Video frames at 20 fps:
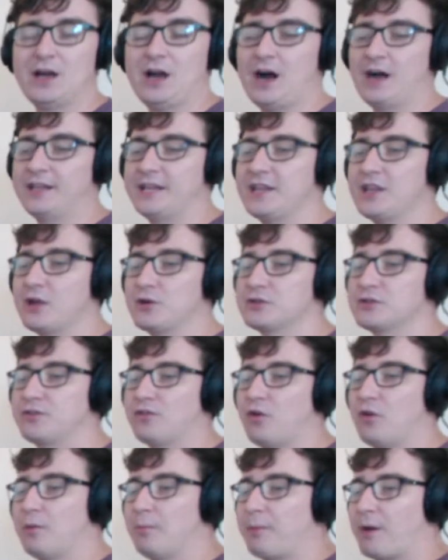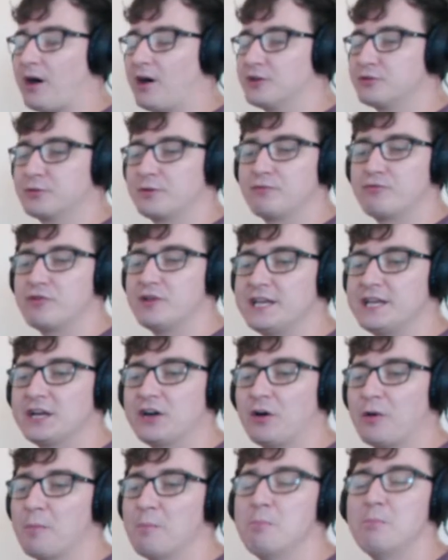And in those four bars, we've
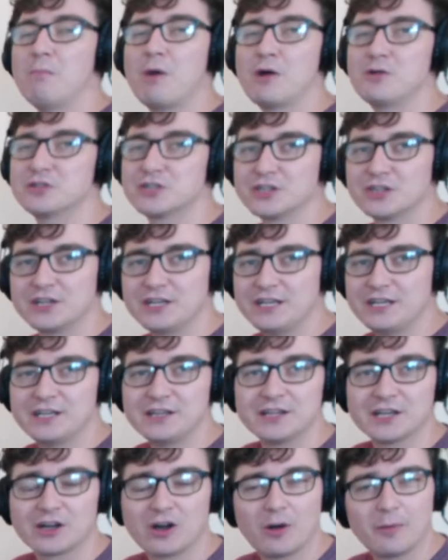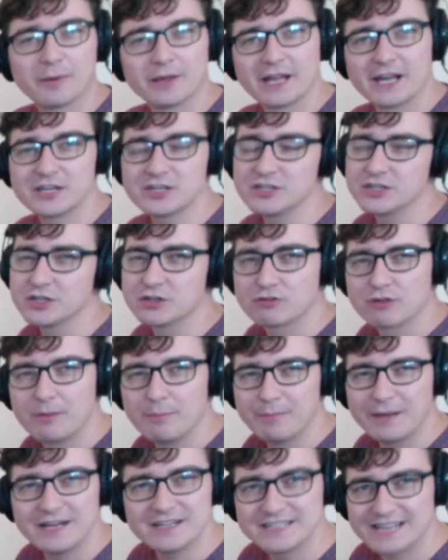got most of the, the combinations of
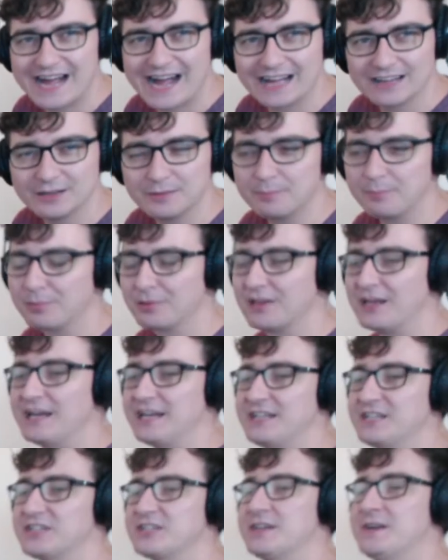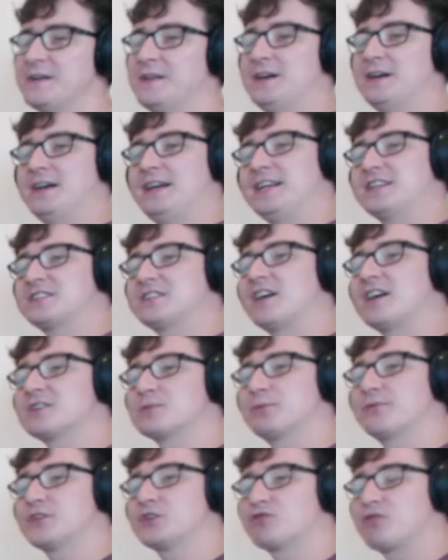drum beats that Alan plays. It starts
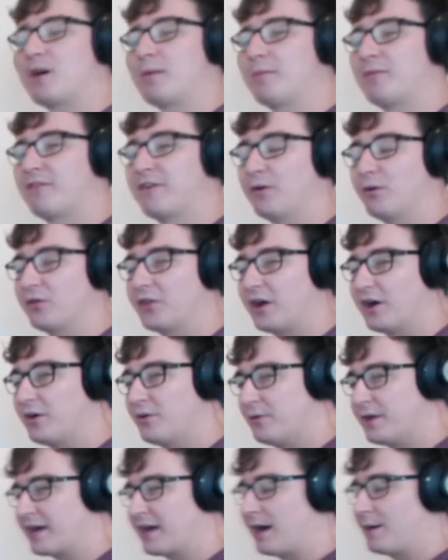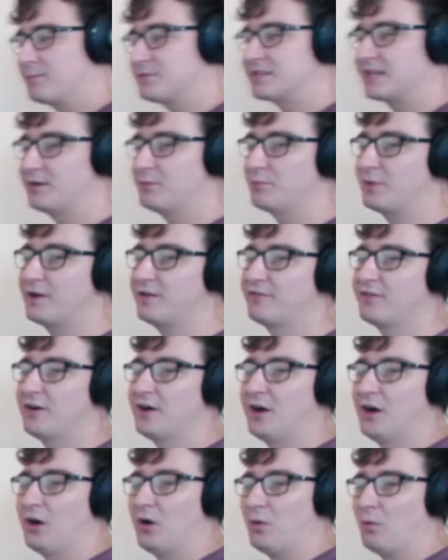with a drum fill though. It comes in with
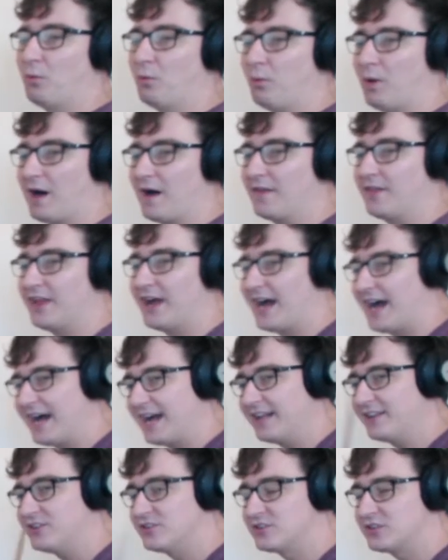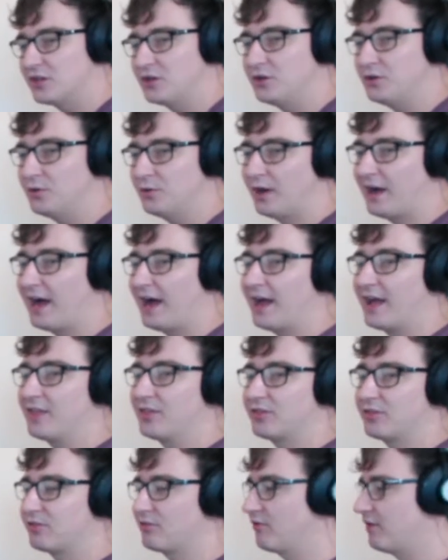one and two
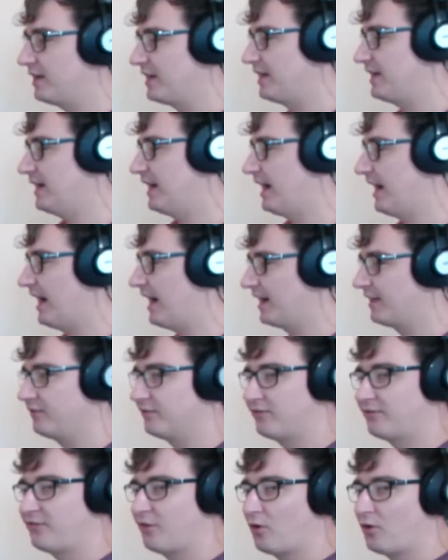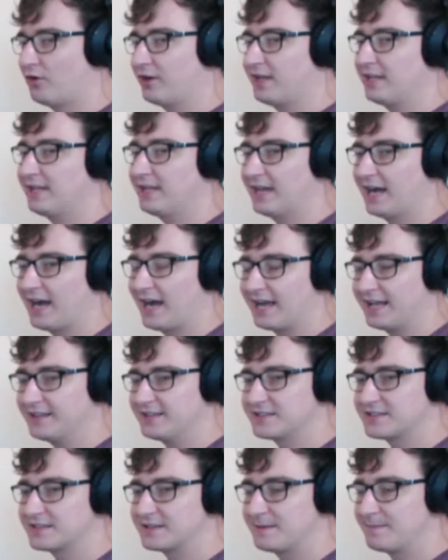and three and four E
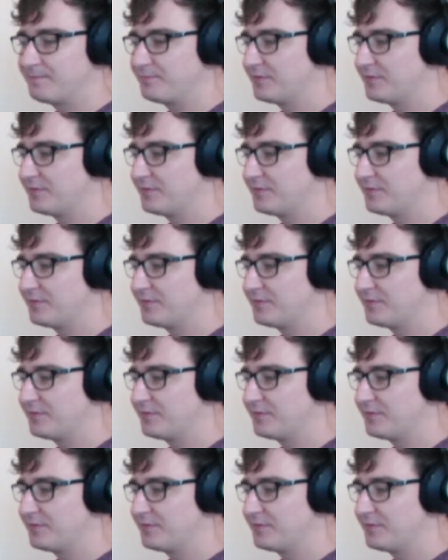and.